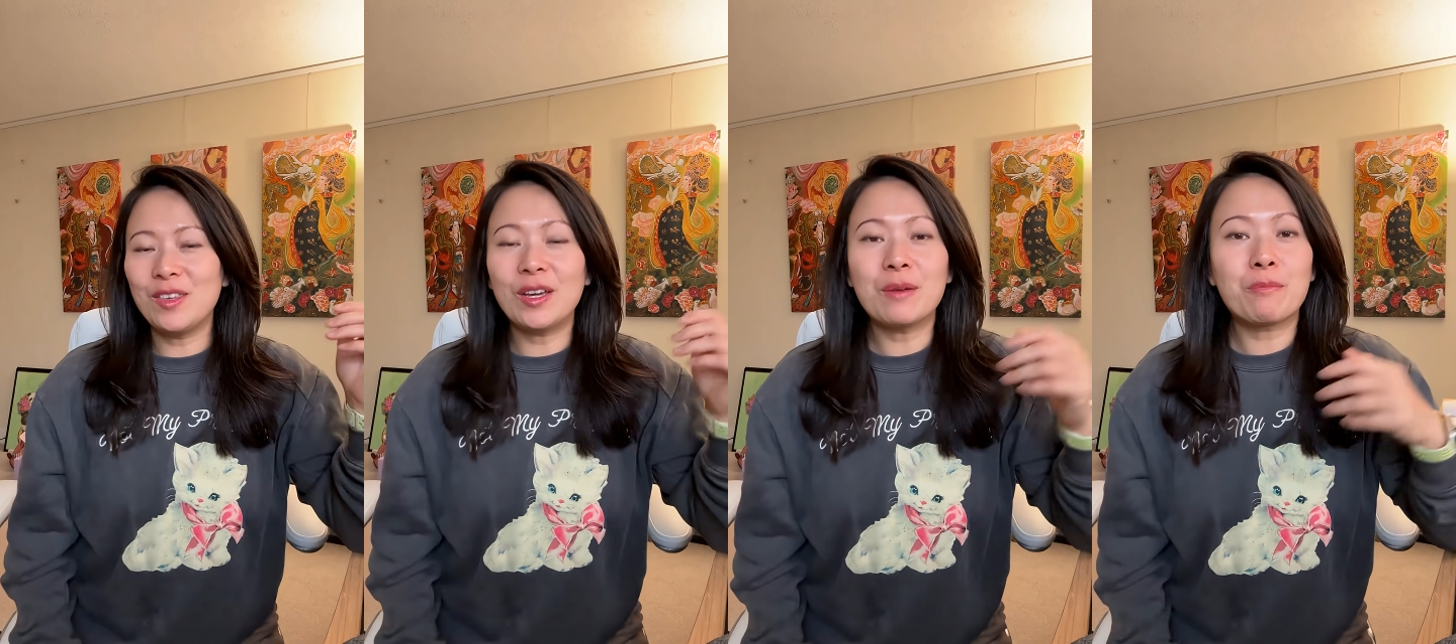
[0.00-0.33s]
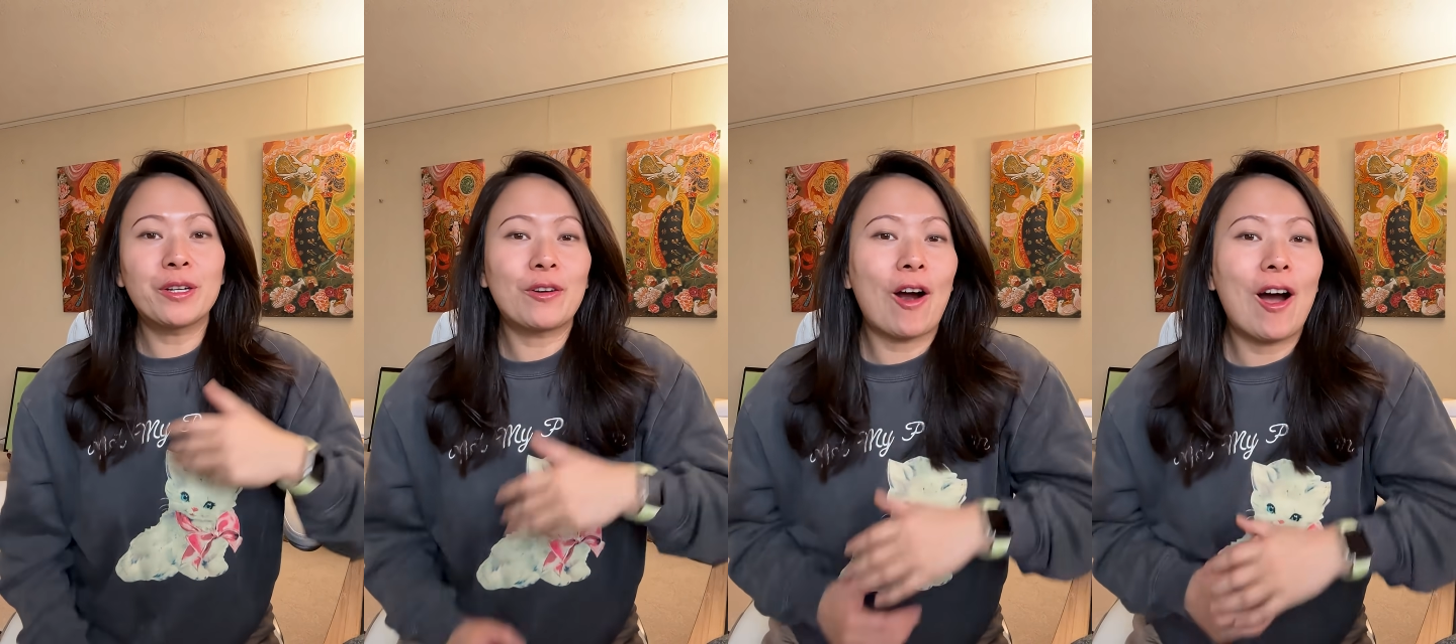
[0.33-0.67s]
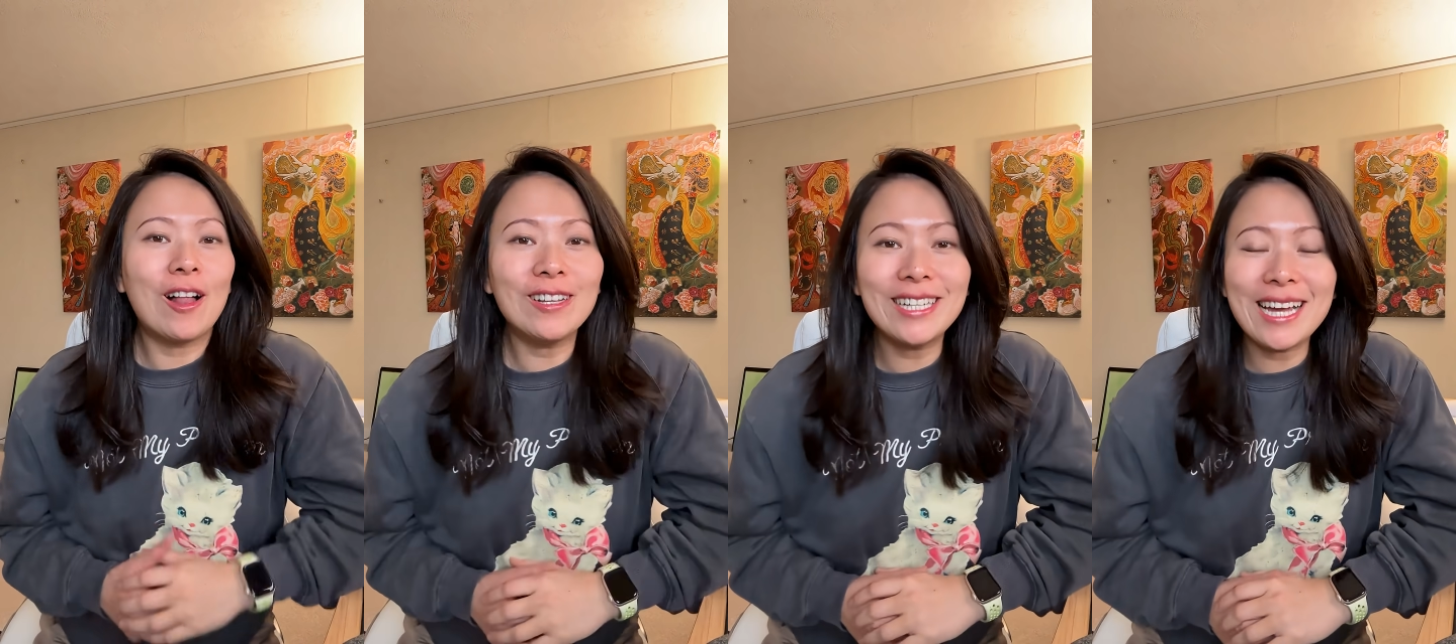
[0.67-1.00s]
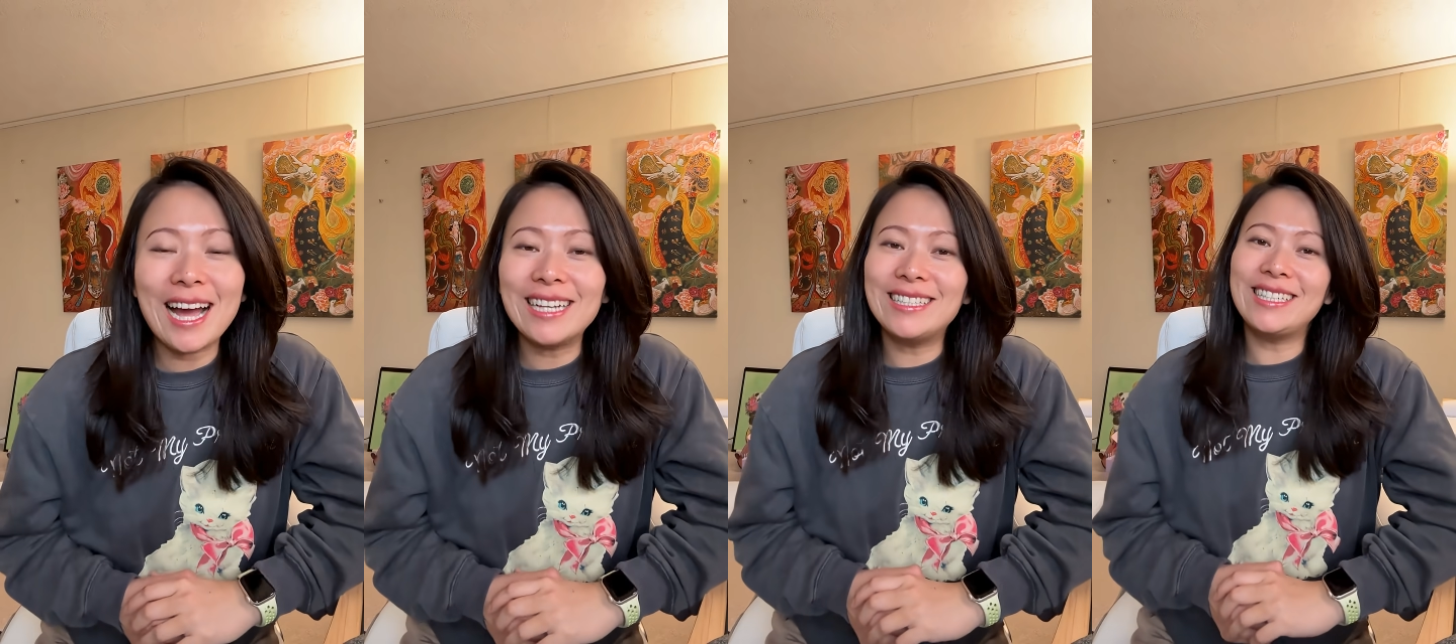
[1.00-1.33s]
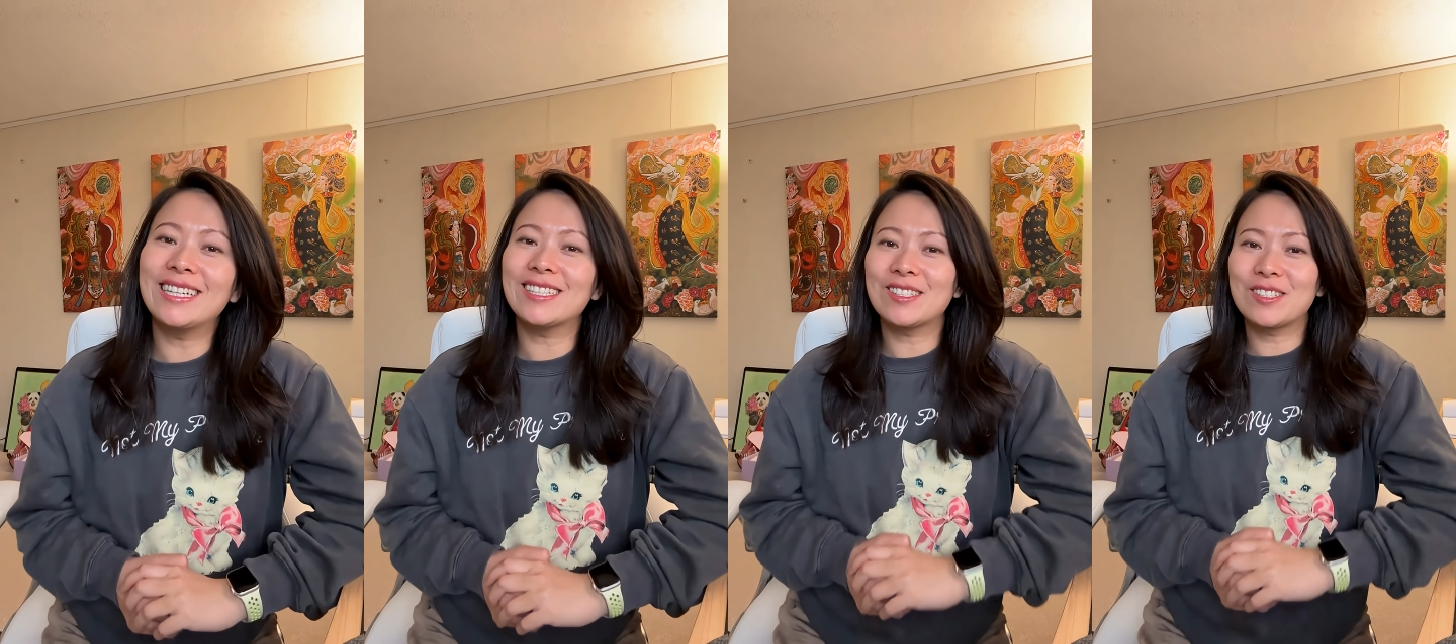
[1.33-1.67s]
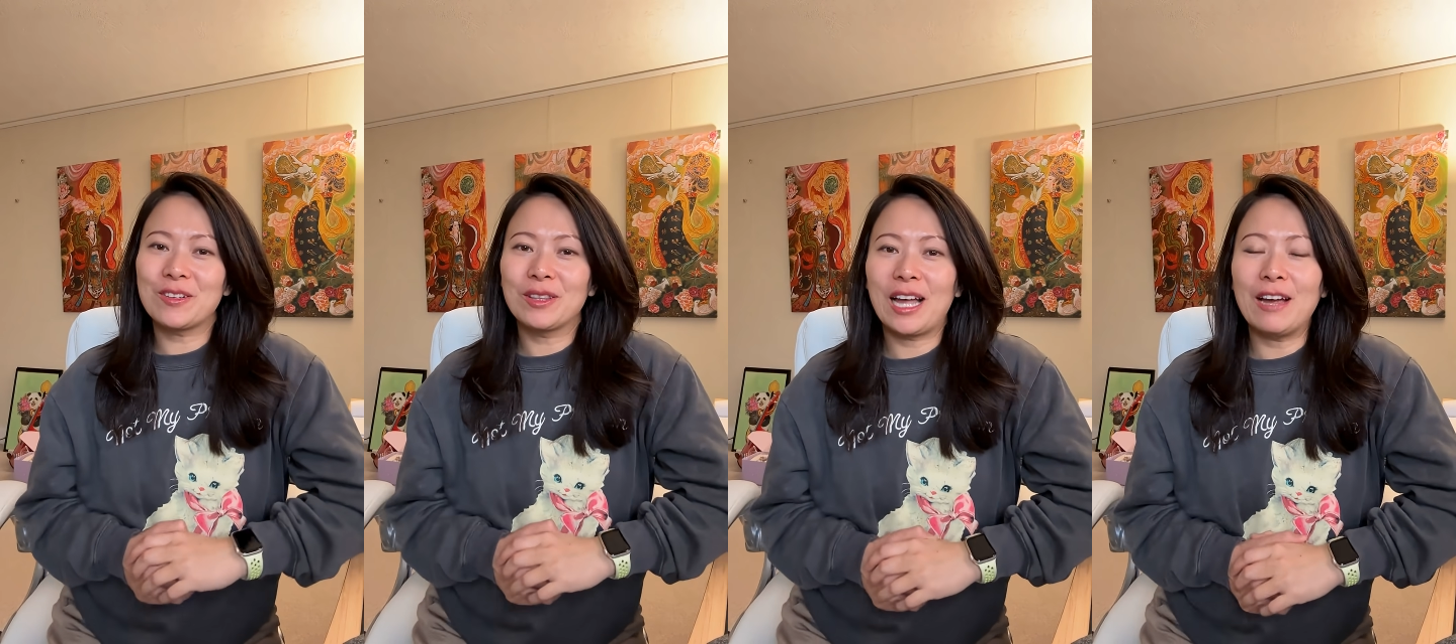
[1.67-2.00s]
you can bring your holiday ideas
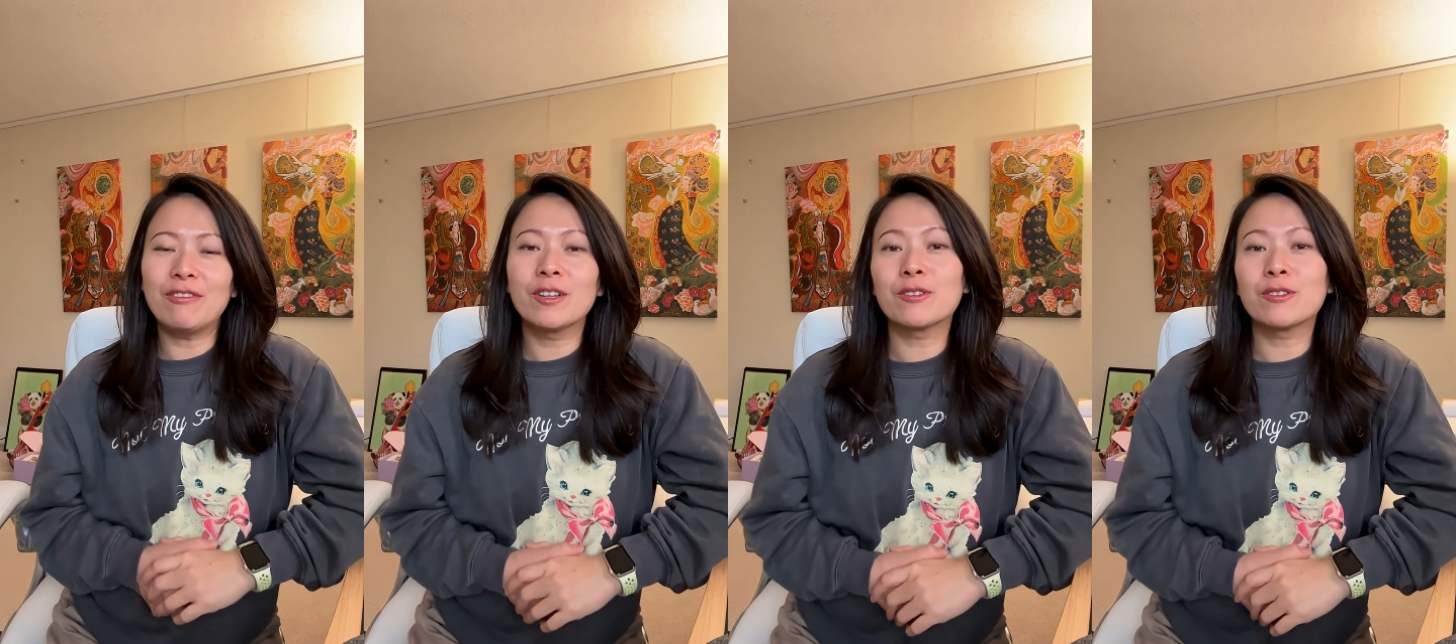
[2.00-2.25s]
to life